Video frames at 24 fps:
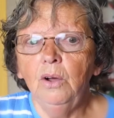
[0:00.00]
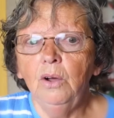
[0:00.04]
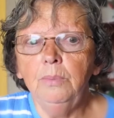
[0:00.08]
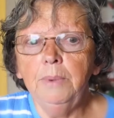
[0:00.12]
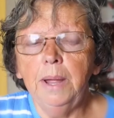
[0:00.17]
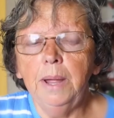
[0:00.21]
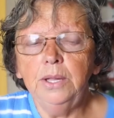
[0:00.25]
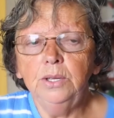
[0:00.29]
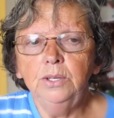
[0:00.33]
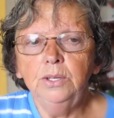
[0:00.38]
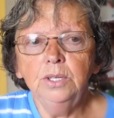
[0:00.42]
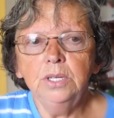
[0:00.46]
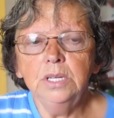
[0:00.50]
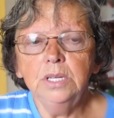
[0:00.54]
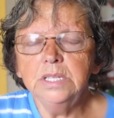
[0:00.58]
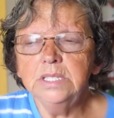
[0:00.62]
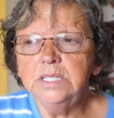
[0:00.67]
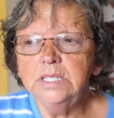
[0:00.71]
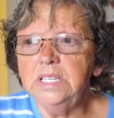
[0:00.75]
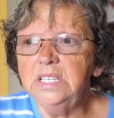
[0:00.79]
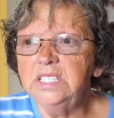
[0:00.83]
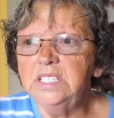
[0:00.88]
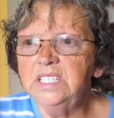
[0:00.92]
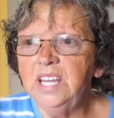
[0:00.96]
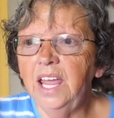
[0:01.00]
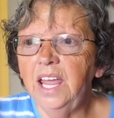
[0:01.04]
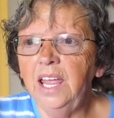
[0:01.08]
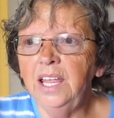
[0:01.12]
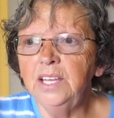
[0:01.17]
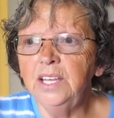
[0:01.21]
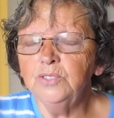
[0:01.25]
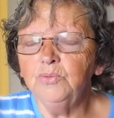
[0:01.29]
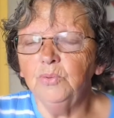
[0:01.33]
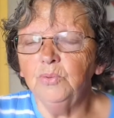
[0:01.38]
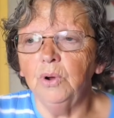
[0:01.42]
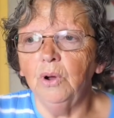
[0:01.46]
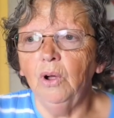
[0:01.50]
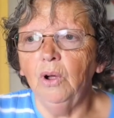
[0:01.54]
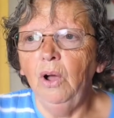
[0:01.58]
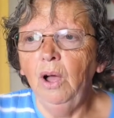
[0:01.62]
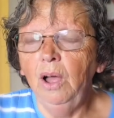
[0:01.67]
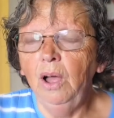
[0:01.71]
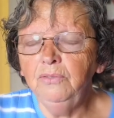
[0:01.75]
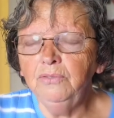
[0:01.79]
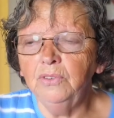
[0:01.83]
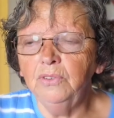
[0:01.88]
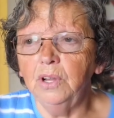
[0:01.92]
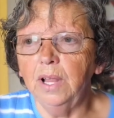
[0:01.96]
oh my goodness, these tanks were
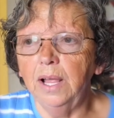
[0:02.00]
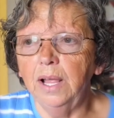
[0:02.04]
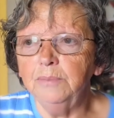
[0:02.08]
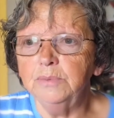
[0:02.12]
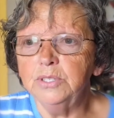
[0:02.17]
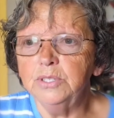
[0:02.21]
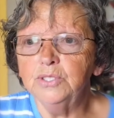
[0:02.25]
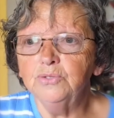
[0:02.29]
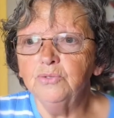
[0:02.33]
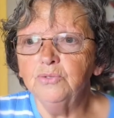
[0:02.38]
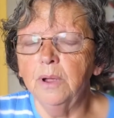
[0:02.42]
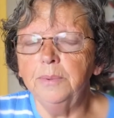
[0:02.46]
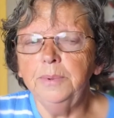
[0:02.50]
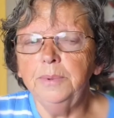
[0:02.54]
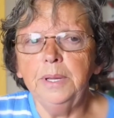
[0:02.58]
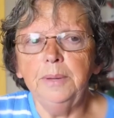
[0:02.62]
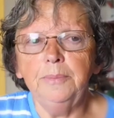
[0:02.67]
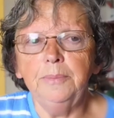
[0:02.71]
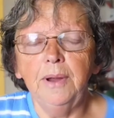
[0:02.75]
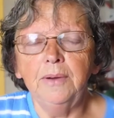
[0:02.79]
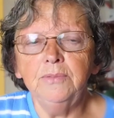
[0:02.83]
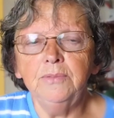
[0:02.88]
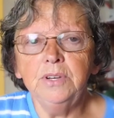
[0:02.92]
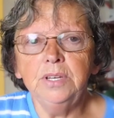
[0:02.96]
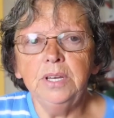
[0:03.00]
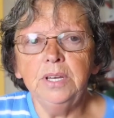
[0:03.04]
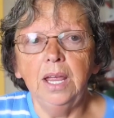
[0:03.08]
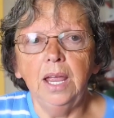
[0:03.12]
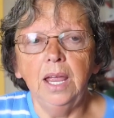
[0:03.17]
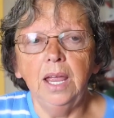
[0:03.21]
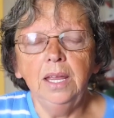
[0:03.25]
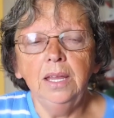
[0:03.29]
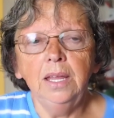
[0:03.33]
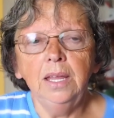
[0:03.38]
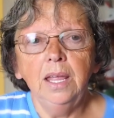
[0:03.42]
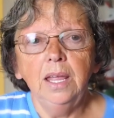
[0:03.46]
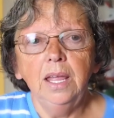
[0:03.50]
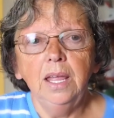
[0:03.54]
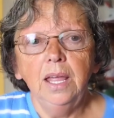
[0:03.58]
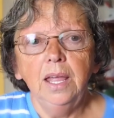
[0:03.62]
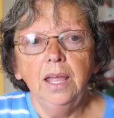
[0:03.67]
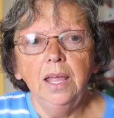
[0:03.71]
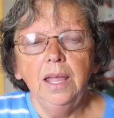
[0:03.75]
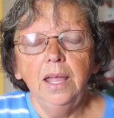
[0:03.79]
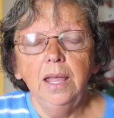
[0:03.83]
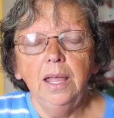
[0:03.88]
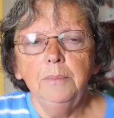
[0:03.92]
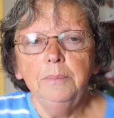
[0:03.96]
awful. I was scrubbing them every day.
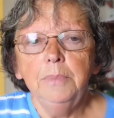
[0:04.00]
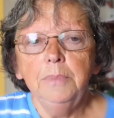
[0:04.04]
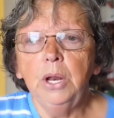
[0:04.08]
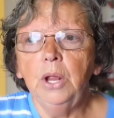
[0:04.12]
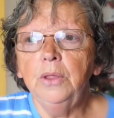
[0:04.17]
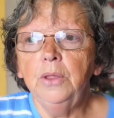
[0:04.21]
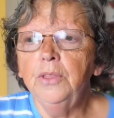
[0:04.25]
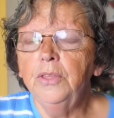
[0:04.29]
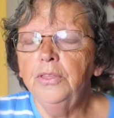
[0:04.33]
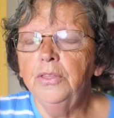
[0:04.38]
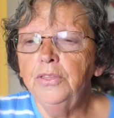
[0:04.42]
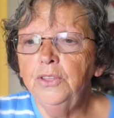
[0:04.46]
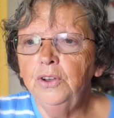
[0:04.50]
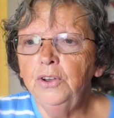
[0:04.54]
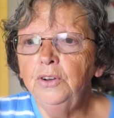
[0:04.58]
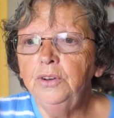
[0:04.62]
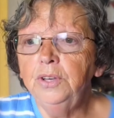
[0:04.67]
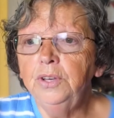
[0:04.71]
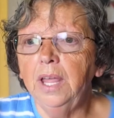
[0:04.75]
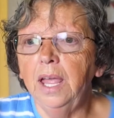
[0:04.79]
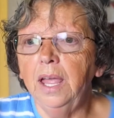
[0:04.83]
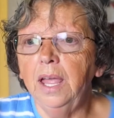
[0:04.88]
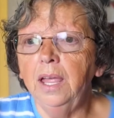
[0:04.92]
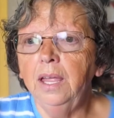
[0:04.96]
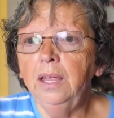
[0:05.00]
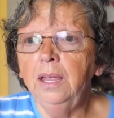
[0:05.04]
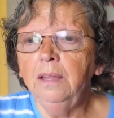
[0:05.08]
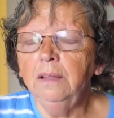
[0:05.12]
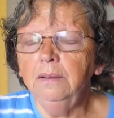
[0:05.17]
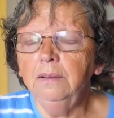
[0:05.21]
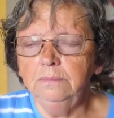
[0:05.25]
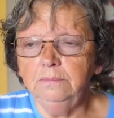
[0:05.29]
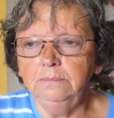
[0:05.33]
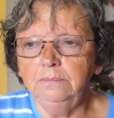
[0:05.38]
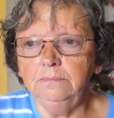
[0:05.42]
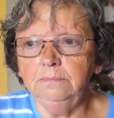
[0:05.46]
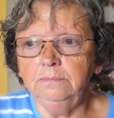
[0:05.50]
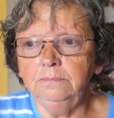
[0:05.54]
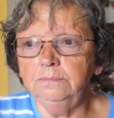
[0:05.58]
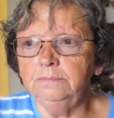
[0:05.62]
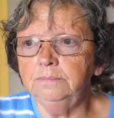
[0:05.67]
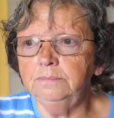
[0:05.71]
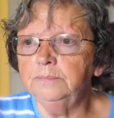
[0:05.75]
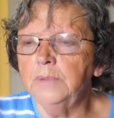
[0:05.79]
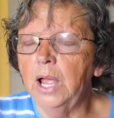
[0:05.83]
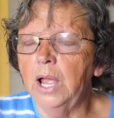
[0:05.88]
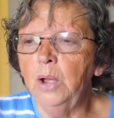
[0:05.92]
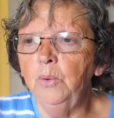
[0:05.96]
But on the 3rd day,
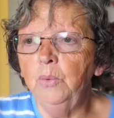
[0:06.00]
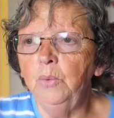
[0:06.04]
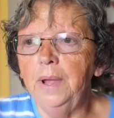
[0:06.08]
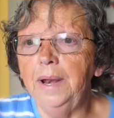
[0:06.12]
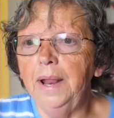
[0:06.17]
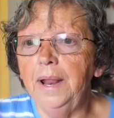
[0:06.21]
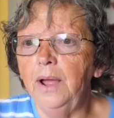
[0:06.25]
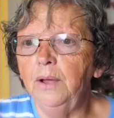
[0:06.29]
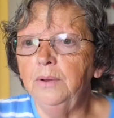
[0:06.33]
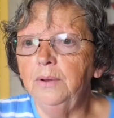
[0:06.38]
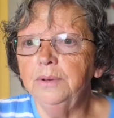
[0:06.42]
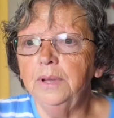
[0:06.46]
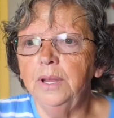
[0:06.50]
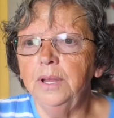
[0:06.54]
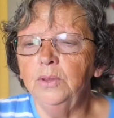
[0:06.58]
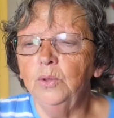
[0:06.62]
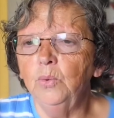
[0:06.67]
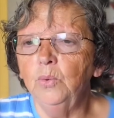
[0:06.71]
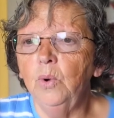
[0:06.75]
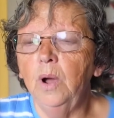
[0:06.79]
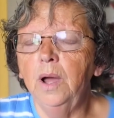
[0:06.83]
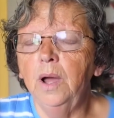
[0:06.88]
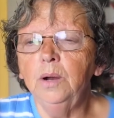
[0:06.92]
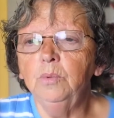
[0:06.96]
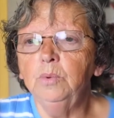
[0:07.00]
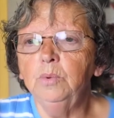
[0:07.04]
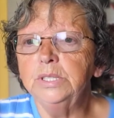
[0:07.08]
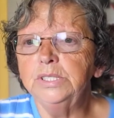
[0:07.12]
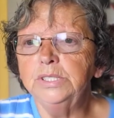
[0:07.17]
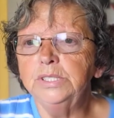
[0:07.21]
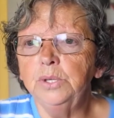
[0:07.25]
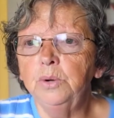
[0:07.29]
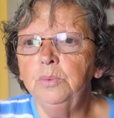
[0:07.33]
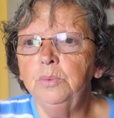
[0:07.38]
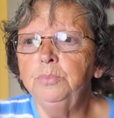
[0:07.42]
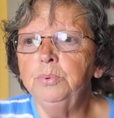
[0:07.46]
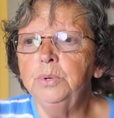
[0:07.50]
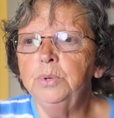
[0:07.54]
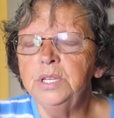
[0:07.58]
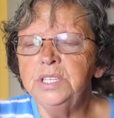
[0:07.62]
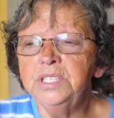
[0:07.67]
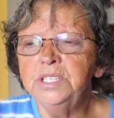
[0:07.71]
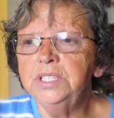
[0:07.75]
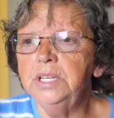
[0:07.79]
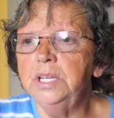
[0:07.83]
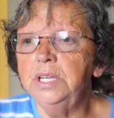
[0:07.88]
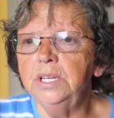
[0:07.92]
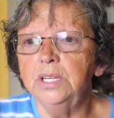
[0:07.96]
I went out and the water was so
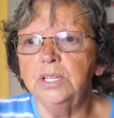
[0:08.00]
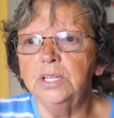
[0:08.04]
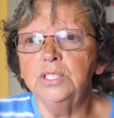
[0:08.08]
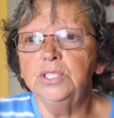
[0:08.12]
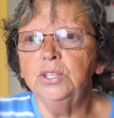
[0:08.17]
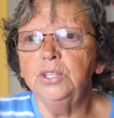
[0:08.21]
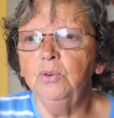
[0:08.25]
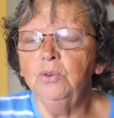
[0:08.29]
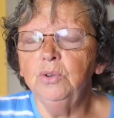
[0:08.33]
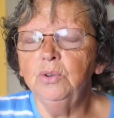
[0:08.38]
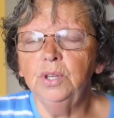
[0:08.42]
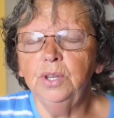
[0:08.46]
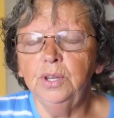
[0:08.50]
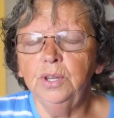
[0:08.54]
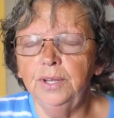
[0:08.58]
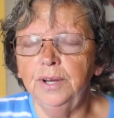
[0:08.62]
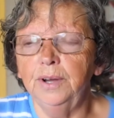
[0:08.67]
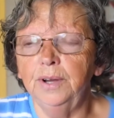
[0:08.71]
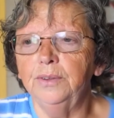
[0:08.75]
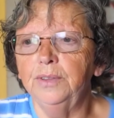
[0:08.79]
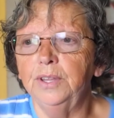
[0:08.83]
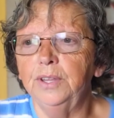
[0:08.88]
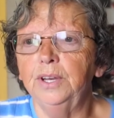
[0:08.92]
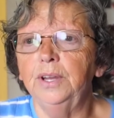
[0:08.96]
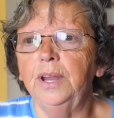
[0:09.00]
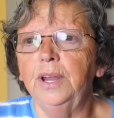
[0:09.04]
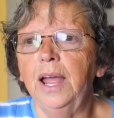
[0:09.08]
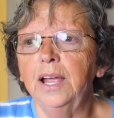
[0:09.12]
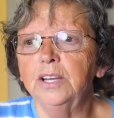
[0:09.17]
pristine and so clear that it